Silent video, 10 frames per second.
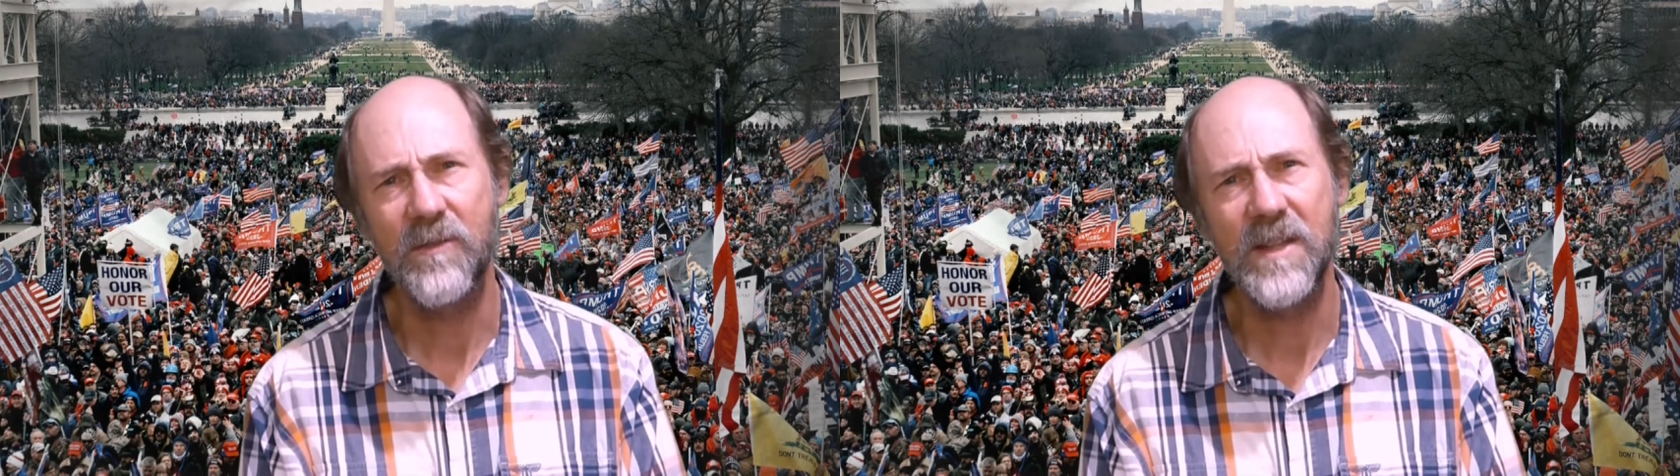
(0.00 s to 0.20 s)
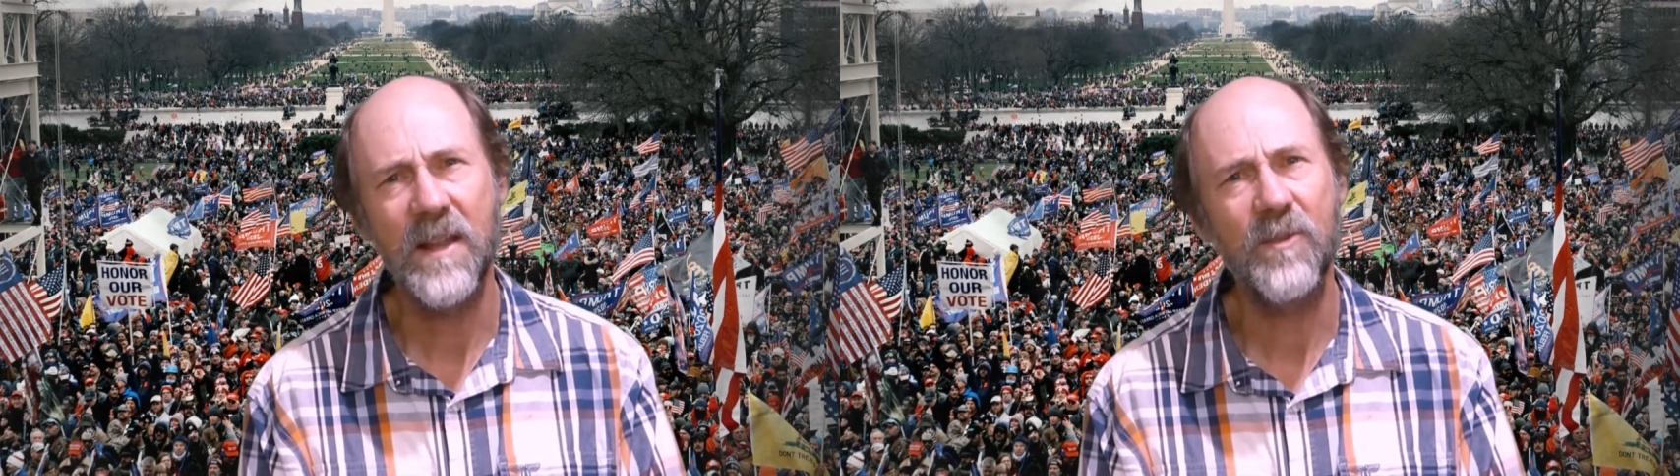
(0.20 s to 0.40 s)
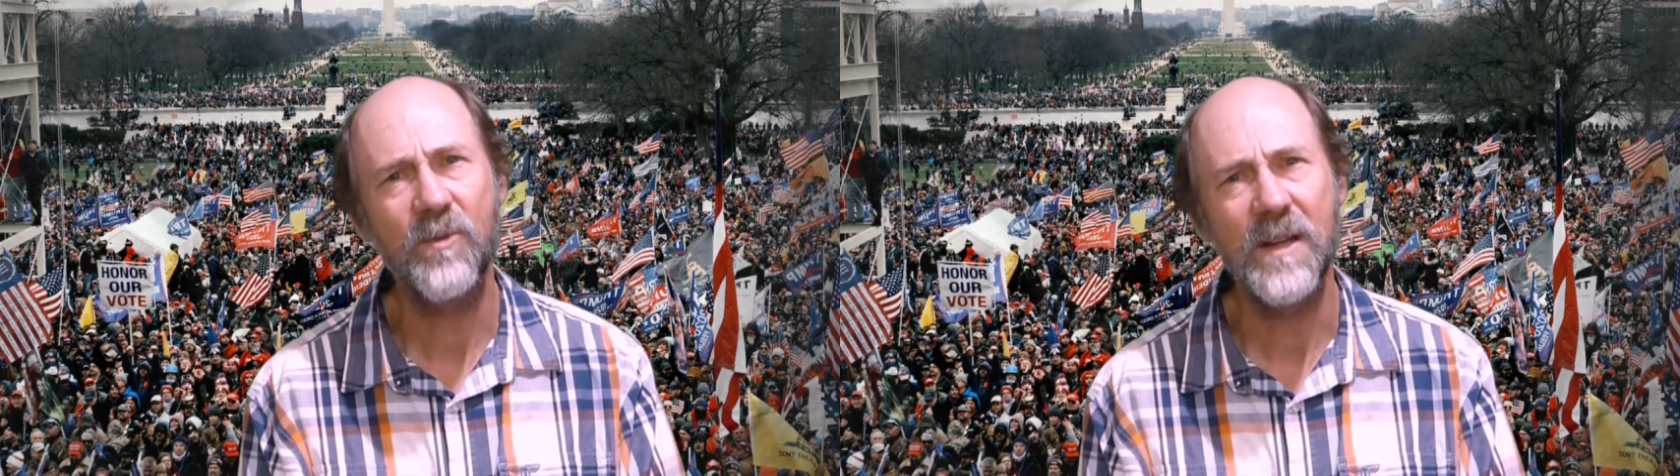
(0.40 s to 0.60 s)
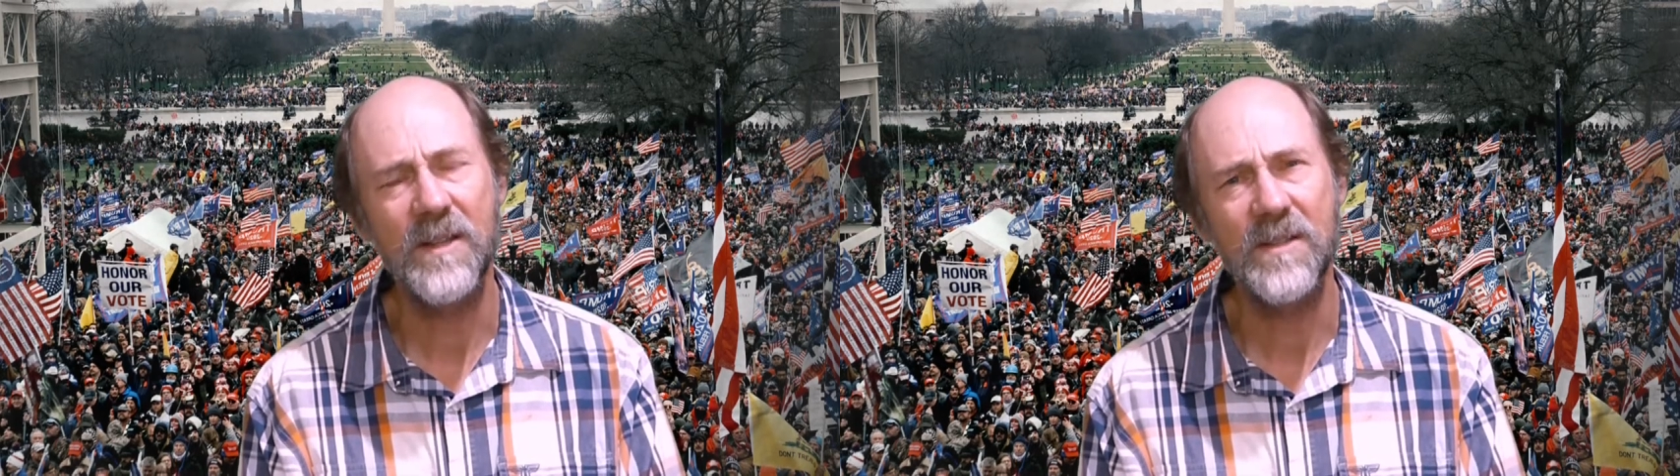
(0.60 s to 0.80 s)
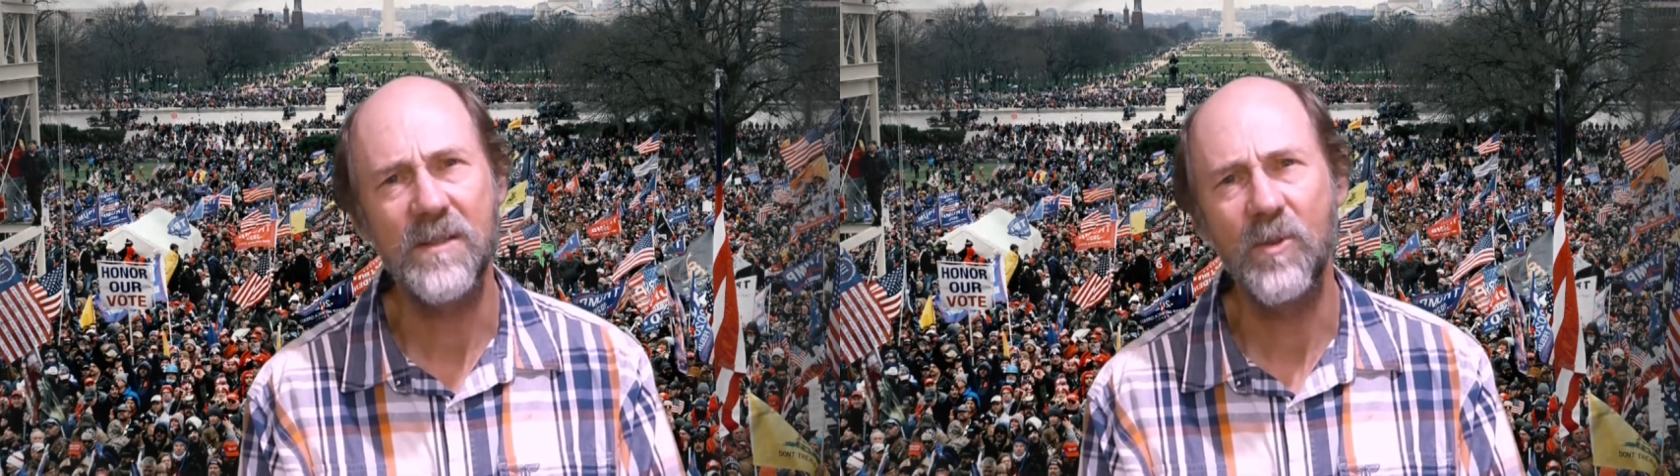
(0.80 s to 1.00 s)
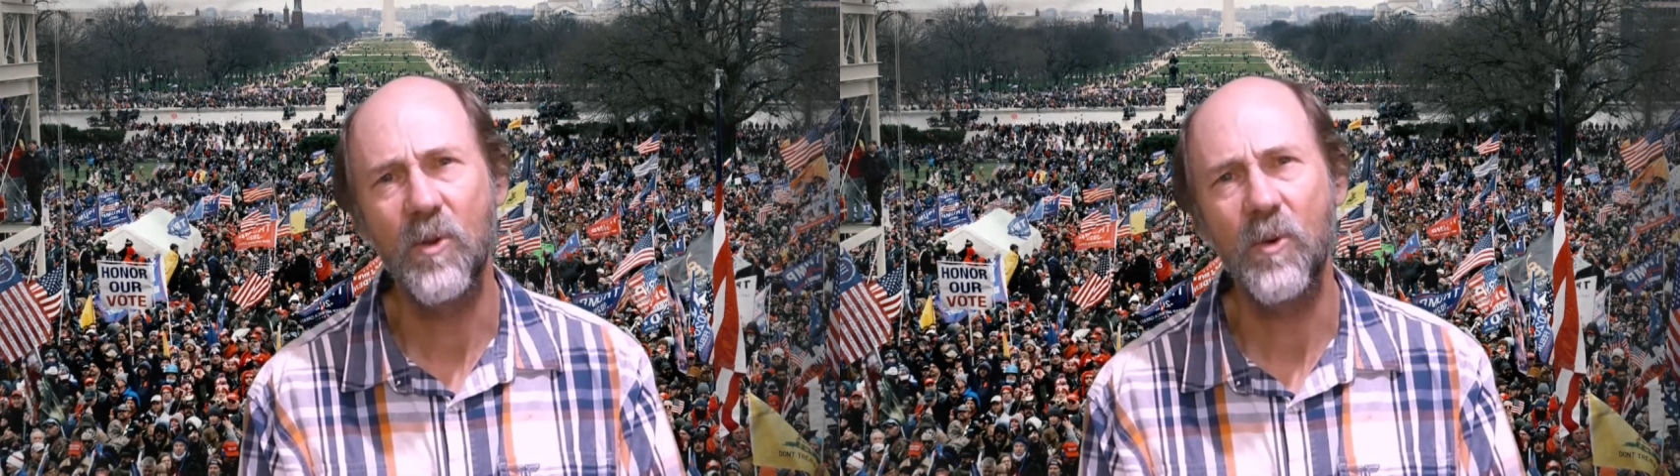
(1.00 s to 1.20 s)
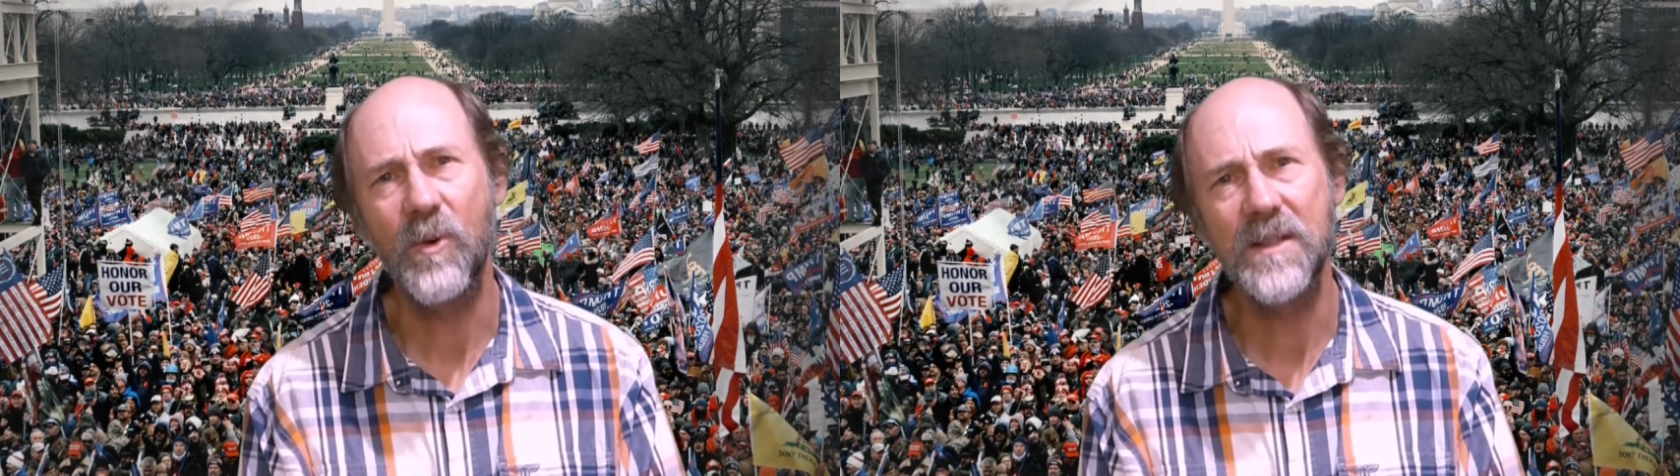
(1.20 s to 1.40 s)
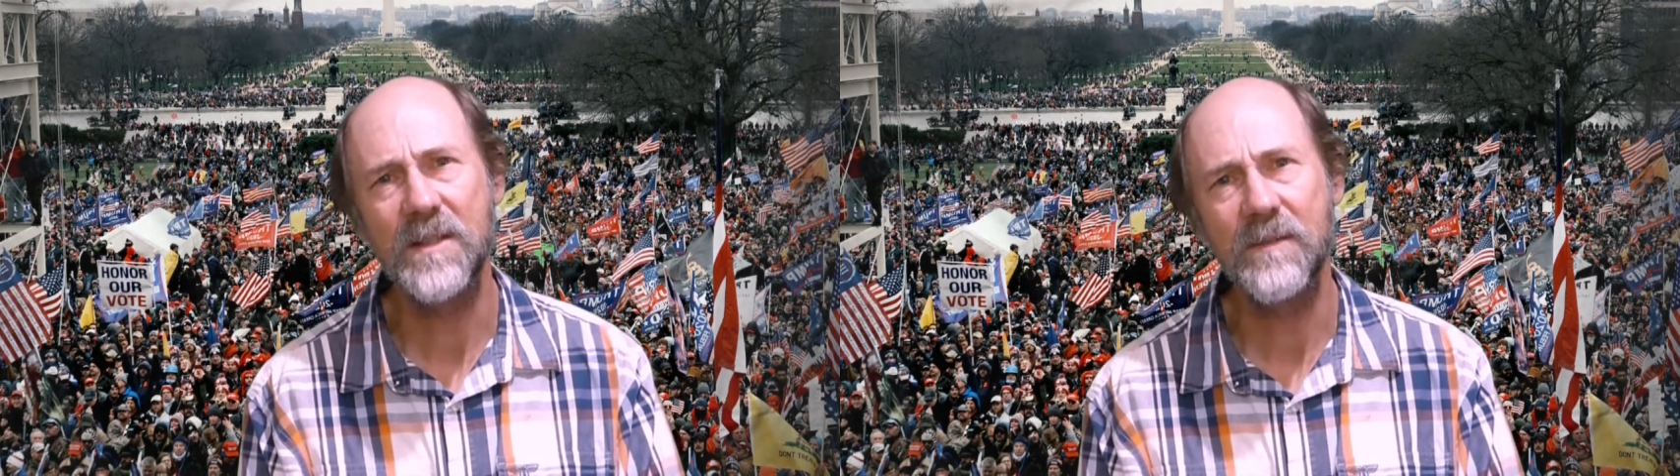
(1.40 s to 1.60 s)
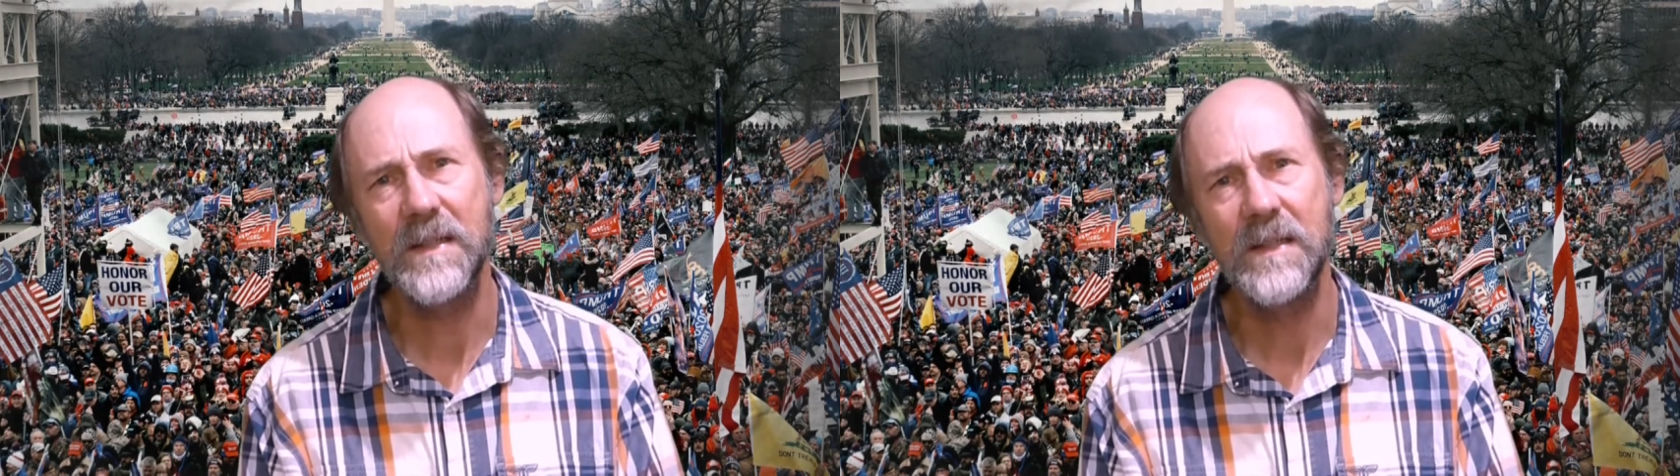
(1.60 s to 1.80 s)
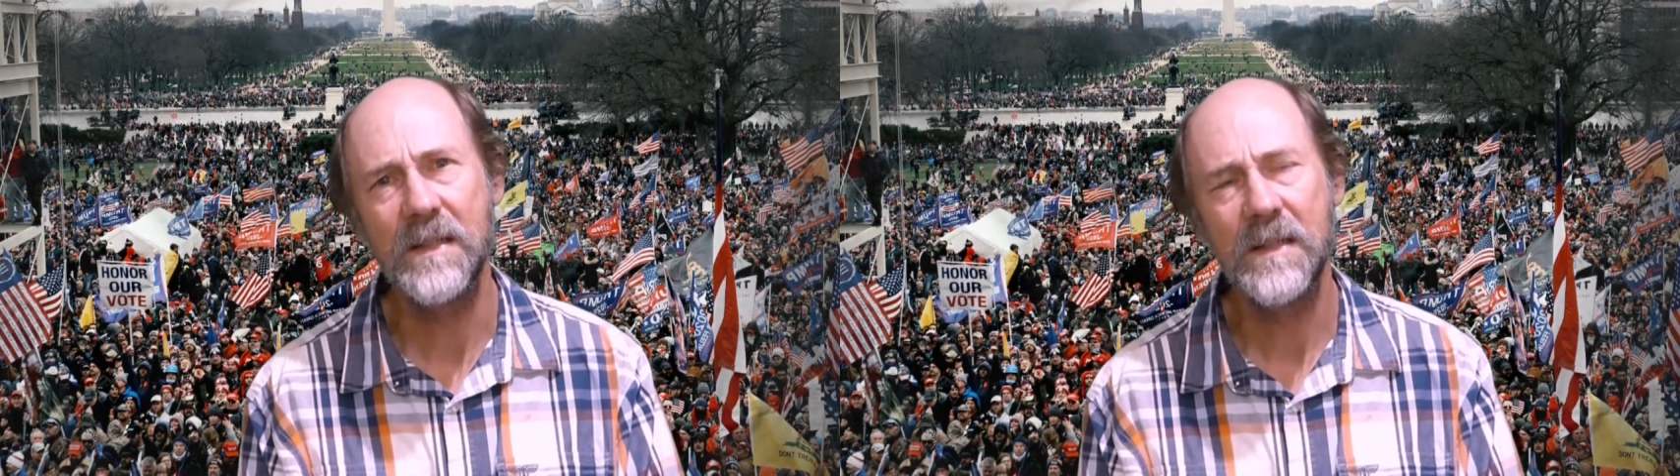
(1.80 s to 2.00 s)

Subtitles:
death threats and all the rest of it.